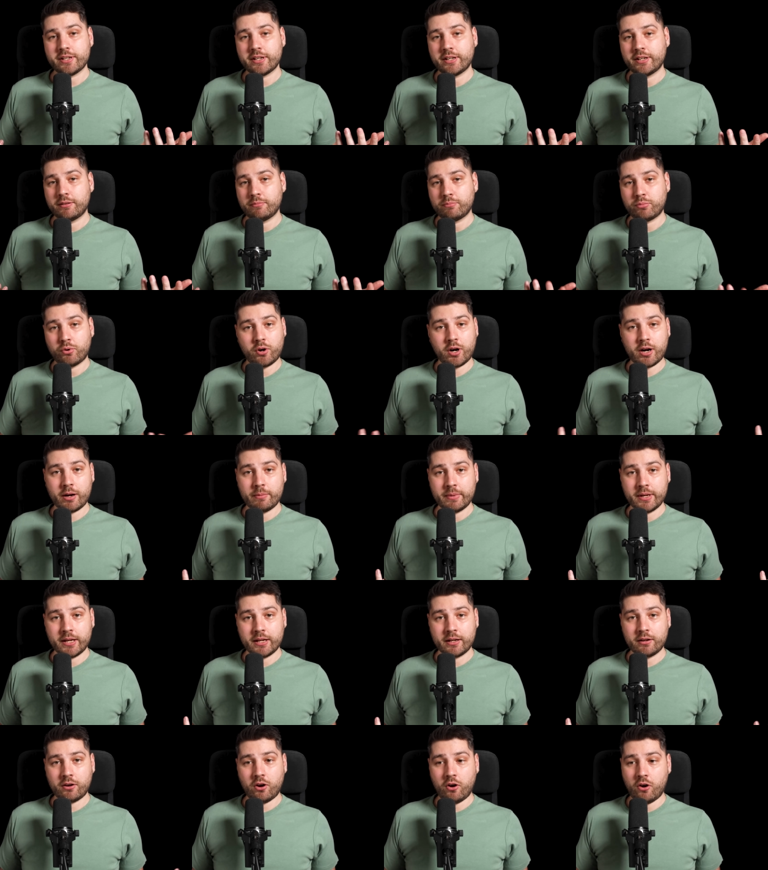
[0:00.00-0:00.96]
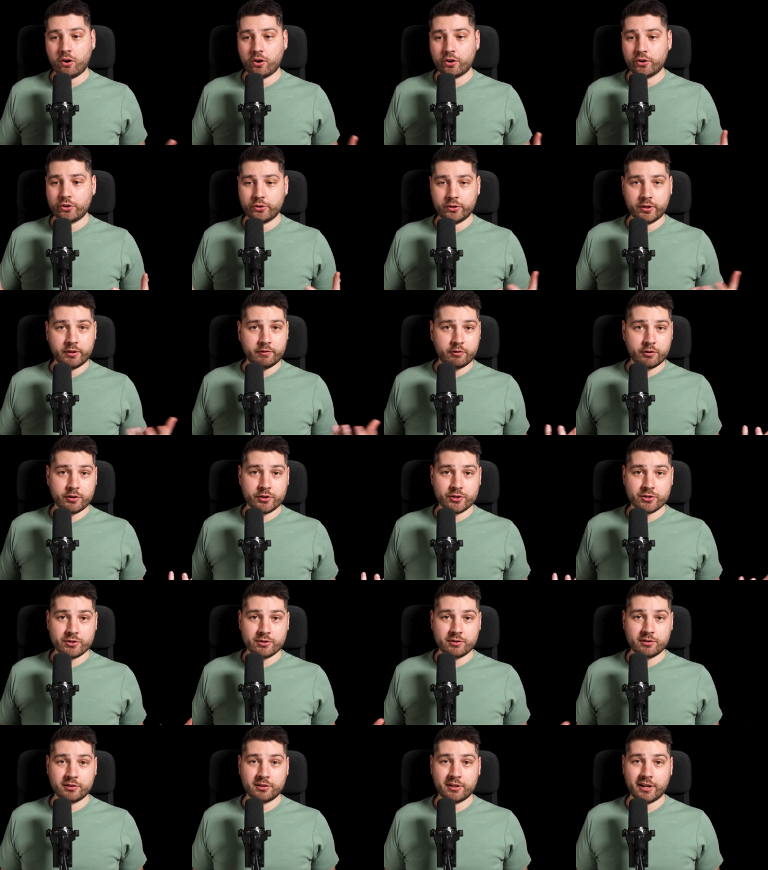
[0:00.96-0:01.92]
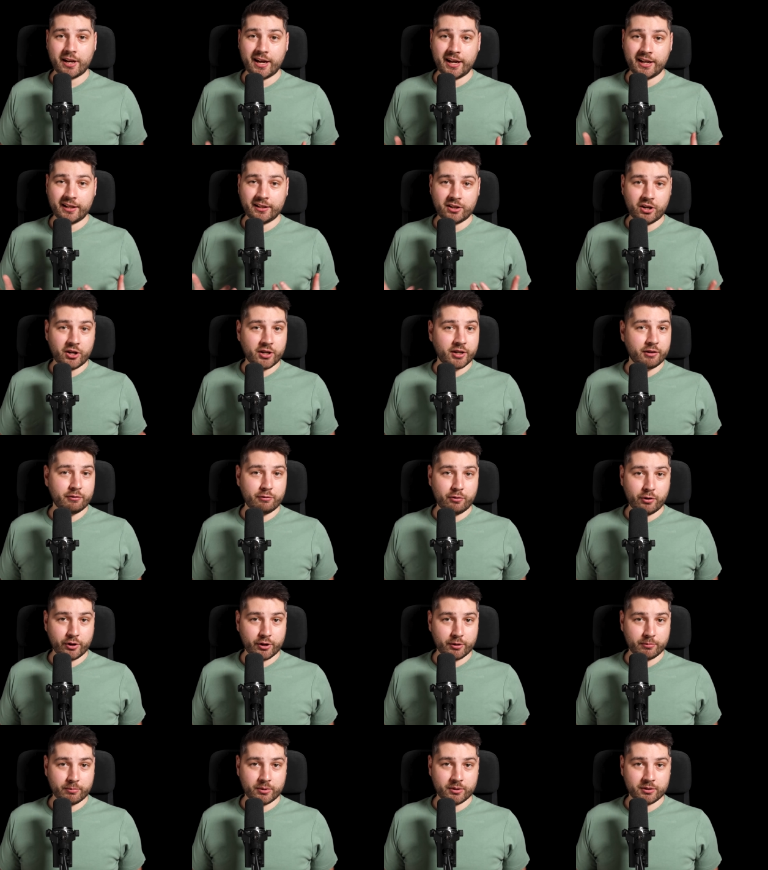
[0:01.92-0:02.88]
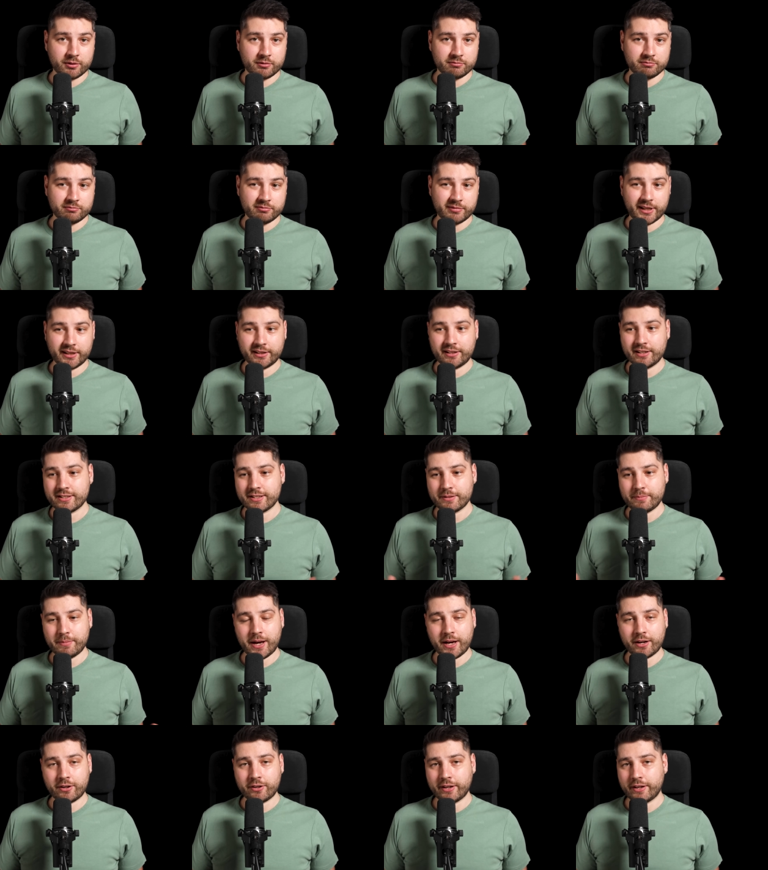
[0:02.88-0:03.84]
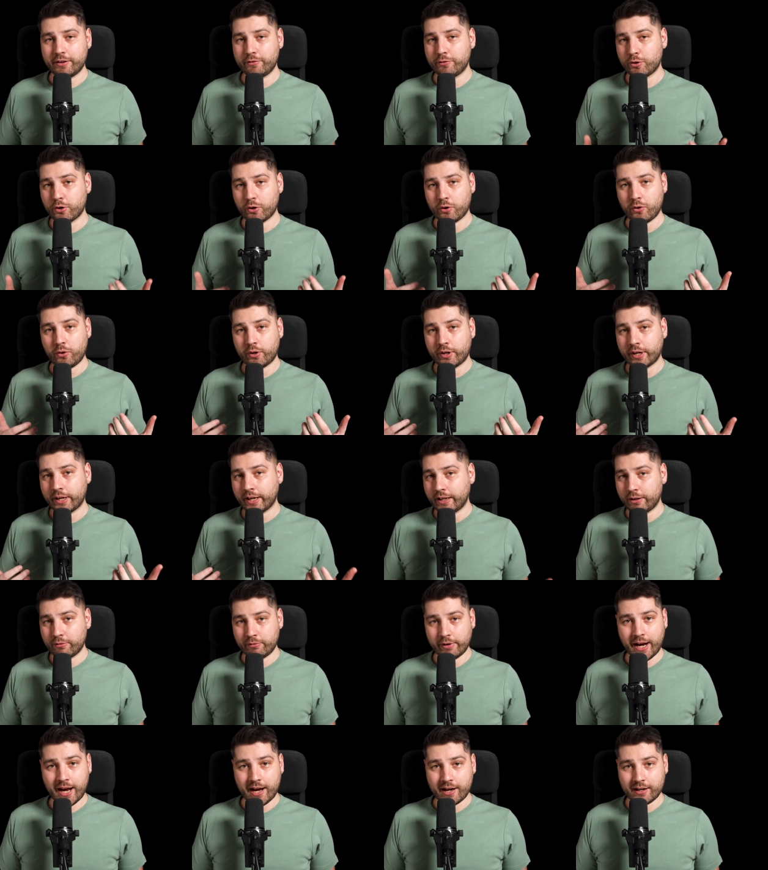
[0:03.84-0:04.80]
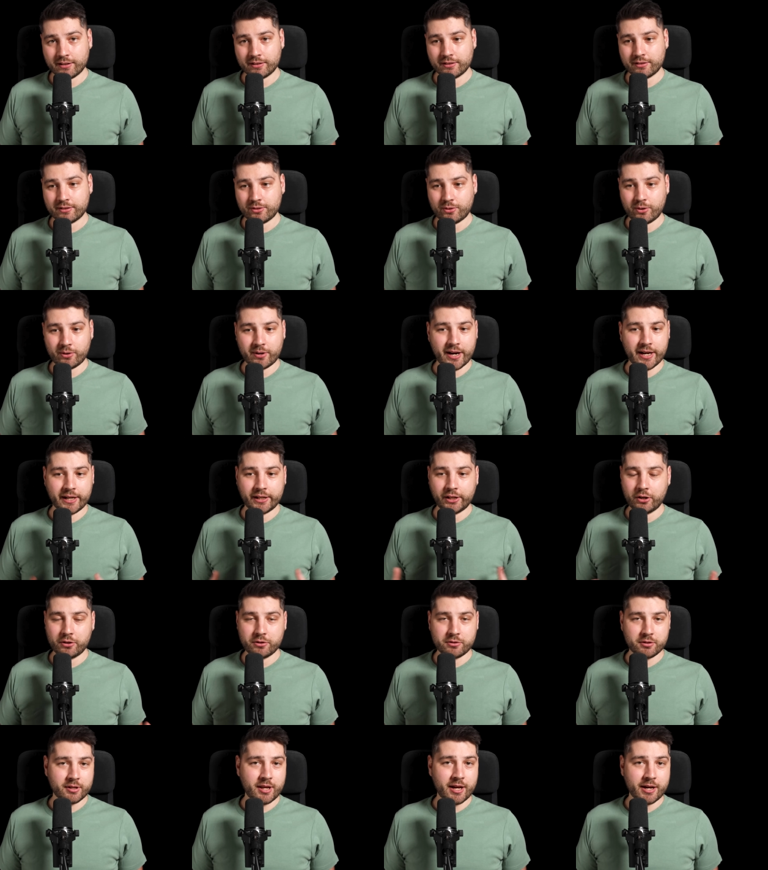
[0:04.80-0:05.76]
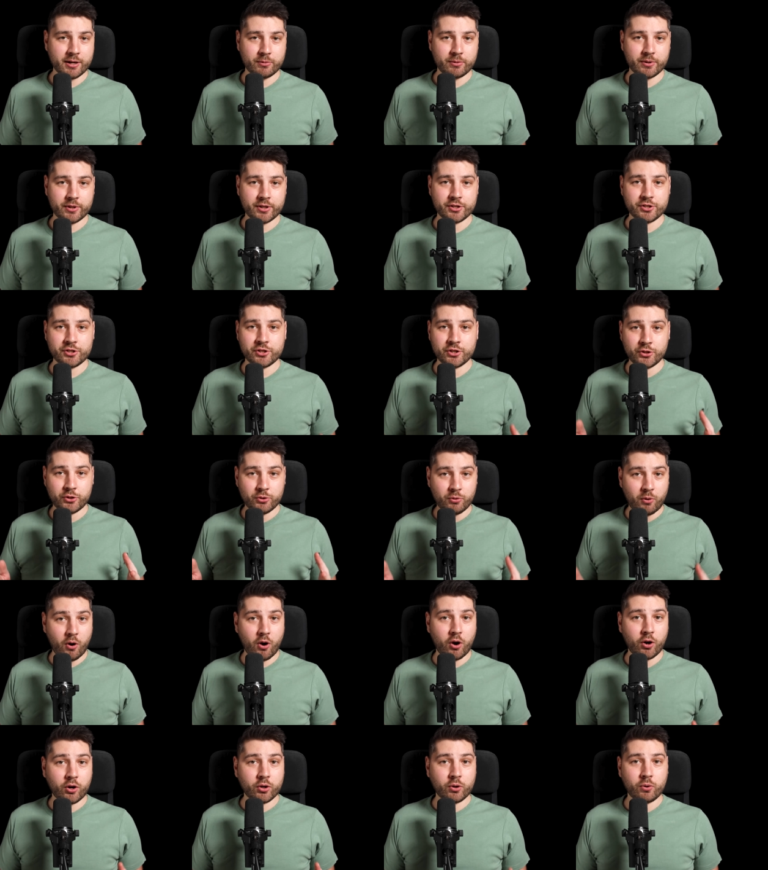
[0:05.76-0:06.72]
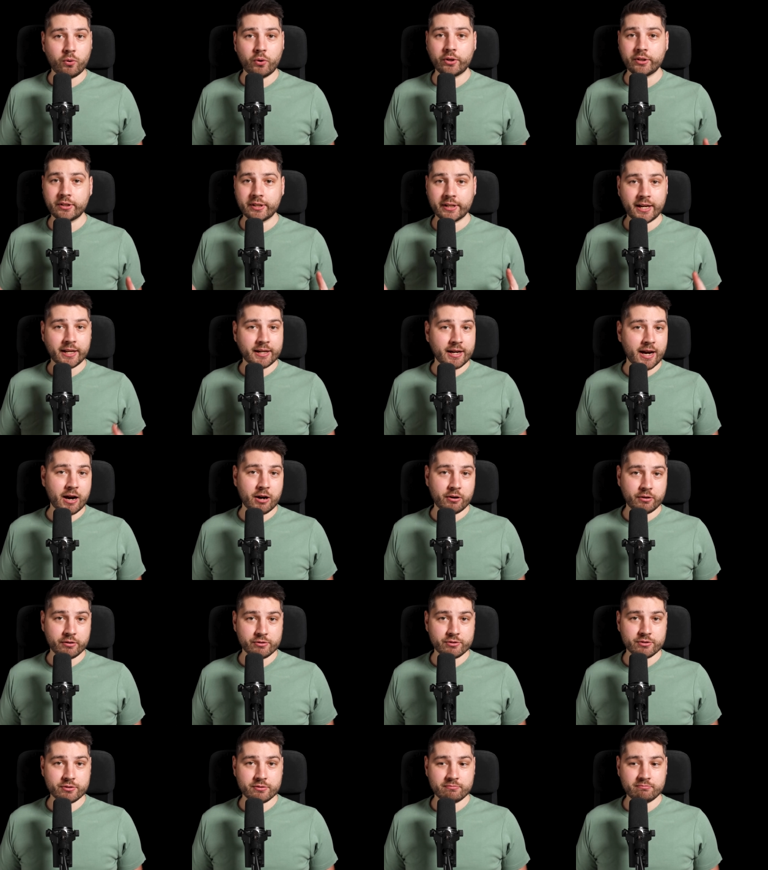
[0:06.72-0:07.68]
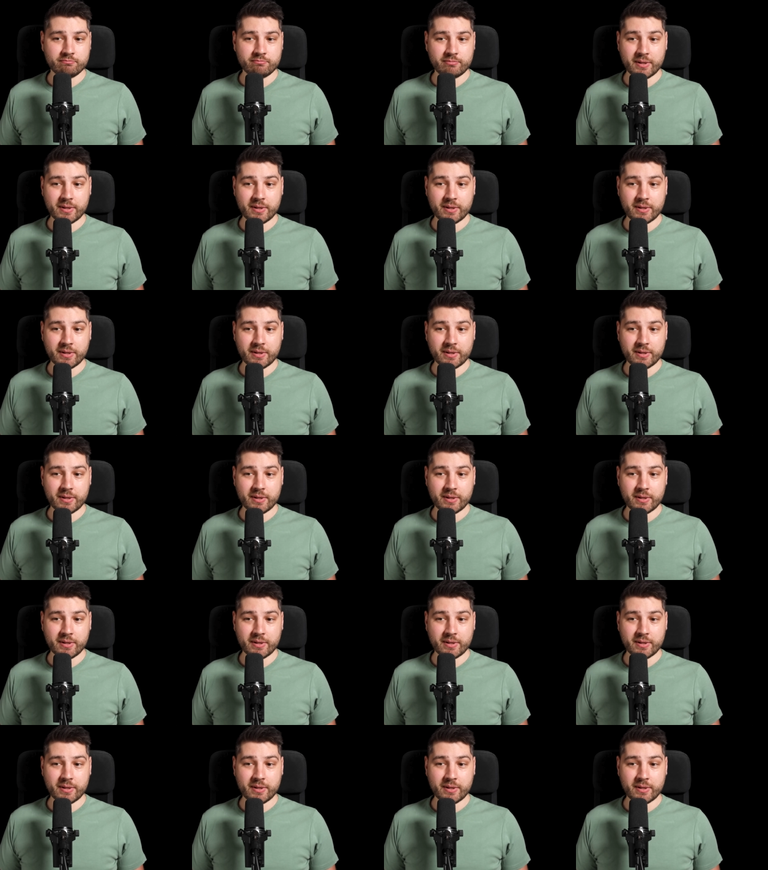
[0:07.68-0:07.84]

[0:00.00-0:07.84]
in programming are universal and unavoidable. It doesn't matter if you're coding in React or any other language, you are going to get errors.